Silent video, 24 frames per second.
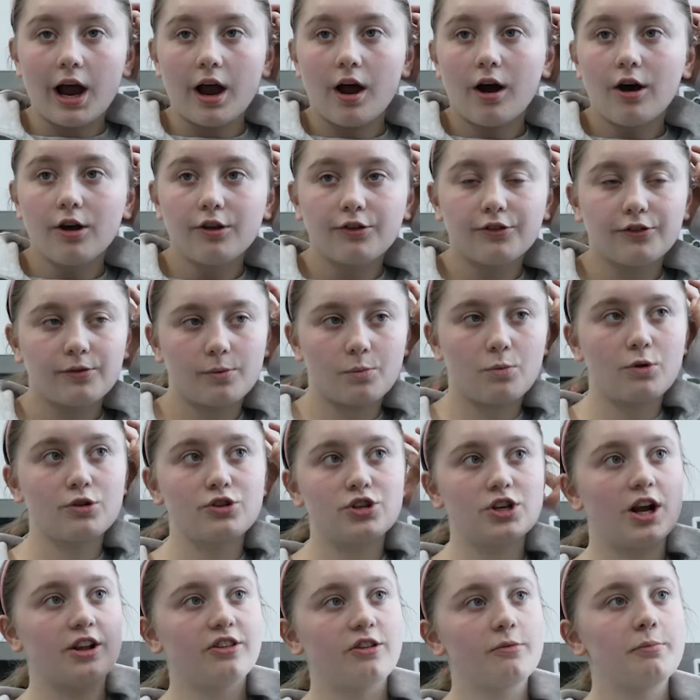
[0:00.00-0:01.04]
asked would you
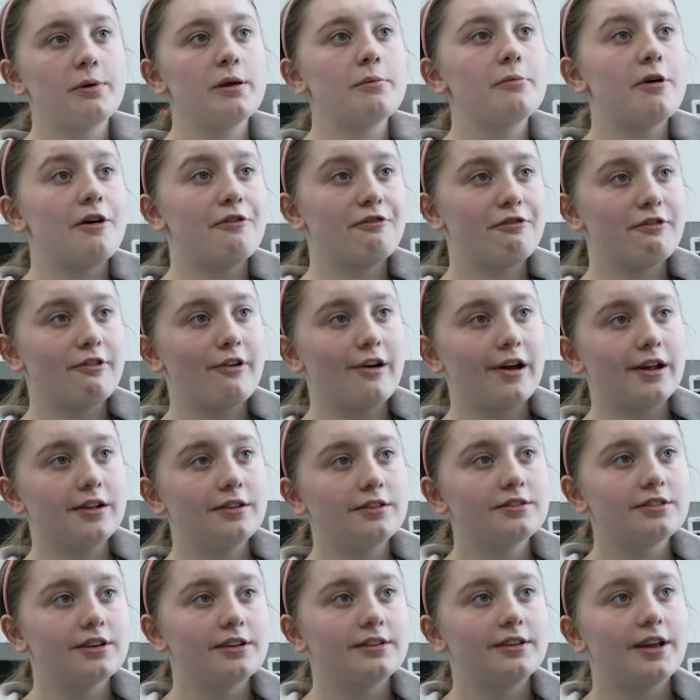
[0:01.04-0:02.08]
like to be my
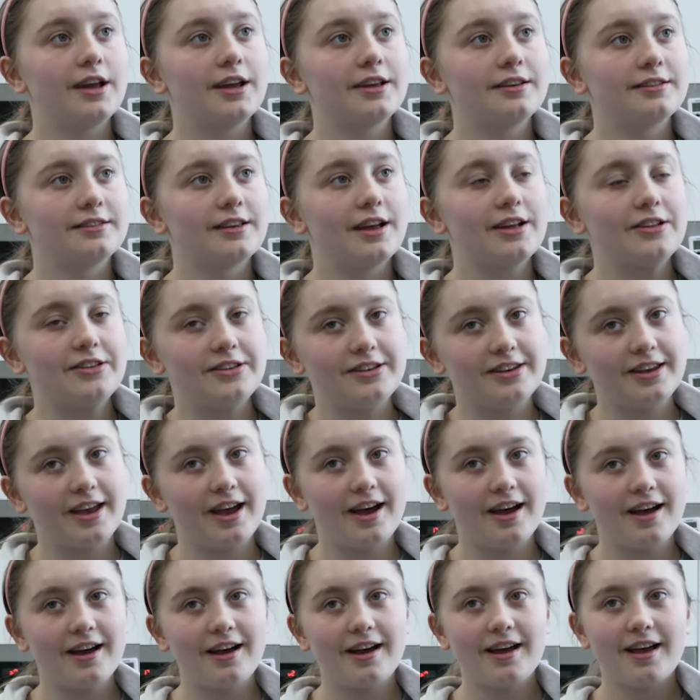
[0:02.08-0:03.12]
friends and they said
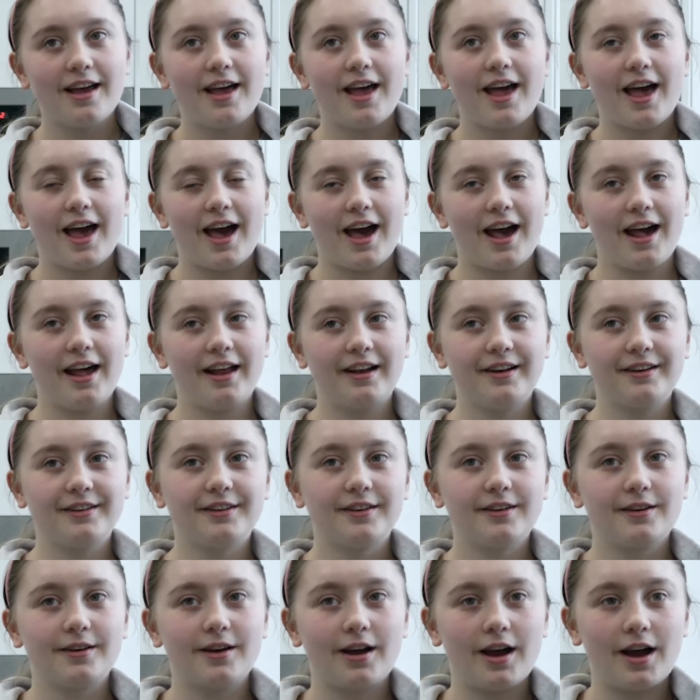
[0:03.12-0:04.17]
yeah and
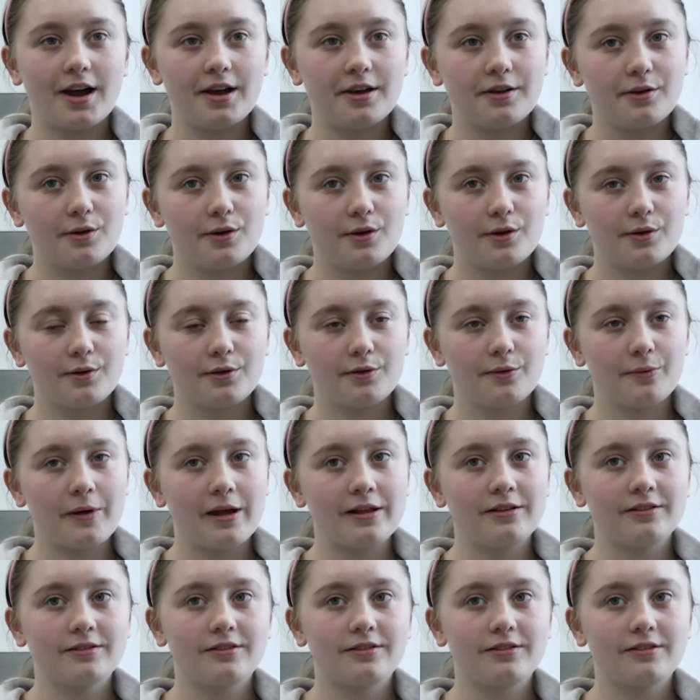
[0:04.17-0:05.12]
I spent